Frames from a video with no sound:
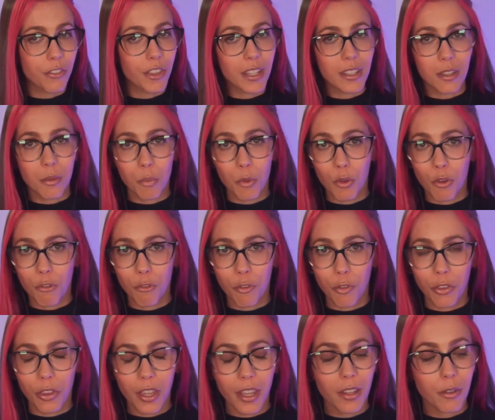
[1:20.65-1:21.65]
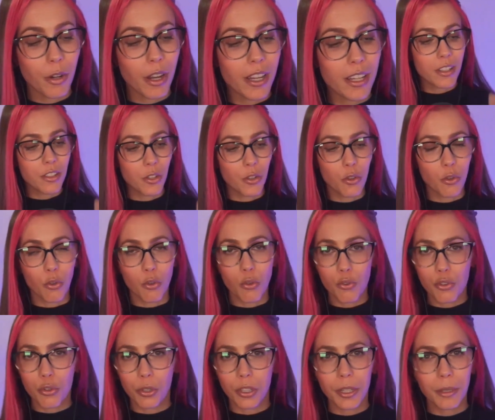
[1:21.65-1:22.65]
That's the beautiful thing, right? So you
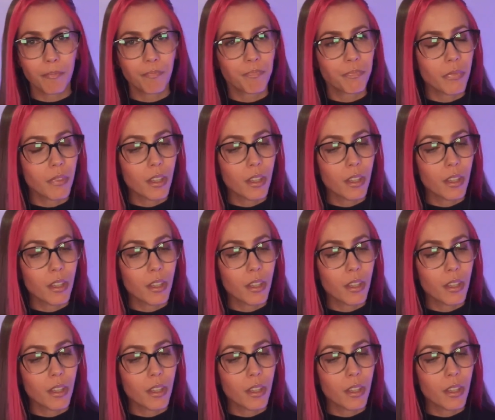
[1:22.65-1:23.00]
usually